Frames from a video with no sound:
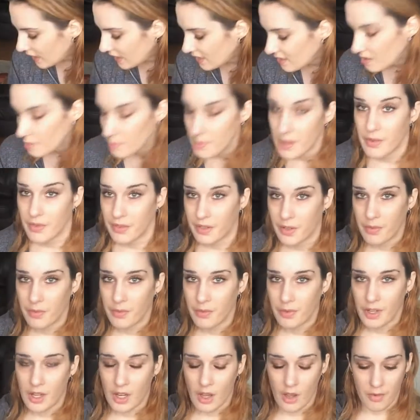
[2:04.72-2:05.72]
and it's a bit of a
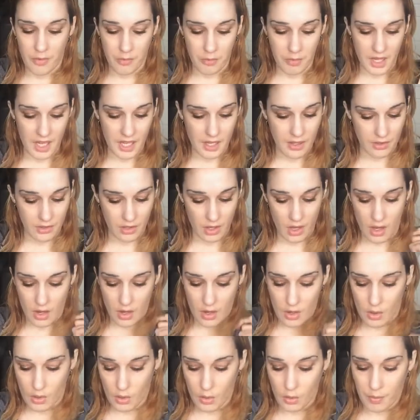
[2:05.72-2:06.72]
different video for me,
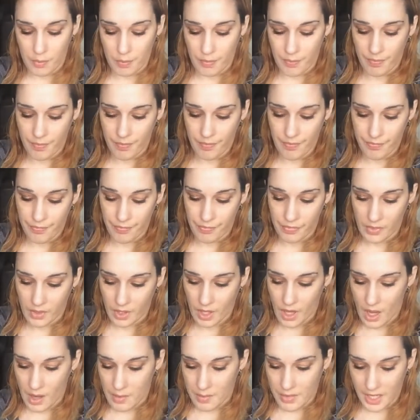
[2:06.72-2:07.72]
so
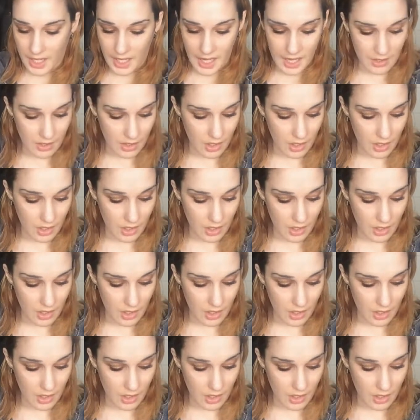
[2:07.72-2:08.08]
I'm gonna get